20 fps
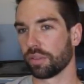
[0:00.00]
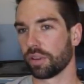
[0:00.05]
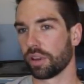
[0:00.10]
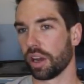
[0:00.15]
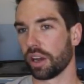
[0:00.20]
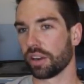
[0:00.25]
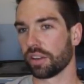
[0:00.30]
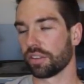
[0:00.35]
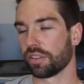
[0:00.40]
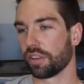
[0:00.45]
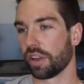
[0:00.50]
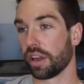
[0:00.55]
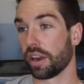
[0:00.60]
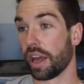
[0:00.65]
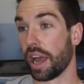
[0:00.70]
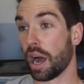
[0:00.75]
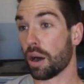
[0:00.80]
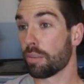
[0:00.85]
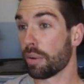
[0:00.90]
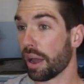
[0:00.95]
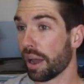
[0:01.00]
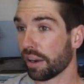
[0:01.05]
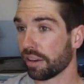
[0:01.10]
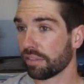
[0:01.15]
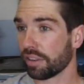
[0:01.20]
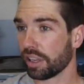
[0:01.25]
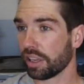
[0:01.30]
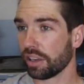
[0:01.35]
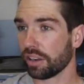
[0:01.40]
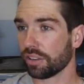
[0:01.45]
kind of said how bad
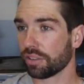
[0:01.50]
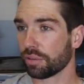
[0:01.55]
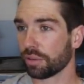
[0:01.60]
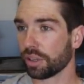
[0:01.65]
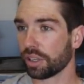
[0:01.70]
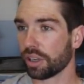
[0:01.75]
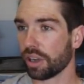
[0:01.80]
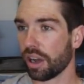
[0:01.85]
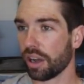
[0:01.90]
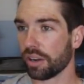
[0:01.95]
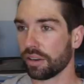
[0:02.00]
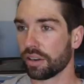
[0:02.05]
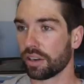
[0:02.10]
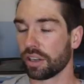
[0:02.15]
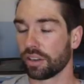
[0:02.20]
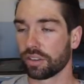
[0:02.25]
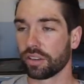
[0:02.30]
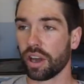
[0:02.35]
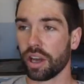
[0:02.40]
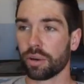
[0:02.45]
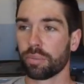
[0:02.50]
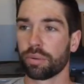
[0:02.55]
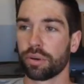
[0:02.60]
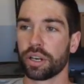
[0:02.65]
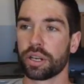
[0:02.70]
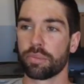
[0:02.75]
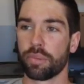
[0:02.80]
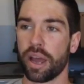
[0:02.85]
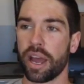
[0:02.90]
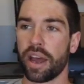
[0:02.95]
of a hit it's really gotten, and it's gotten
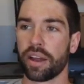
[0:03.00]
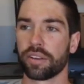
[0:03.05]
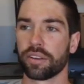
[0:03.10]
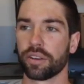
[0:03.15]
pretty bad.